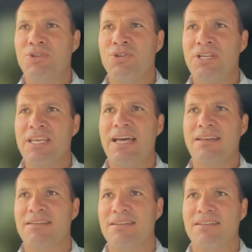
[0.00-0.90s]
look at
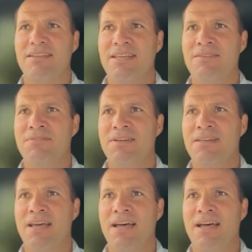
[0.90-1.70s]
even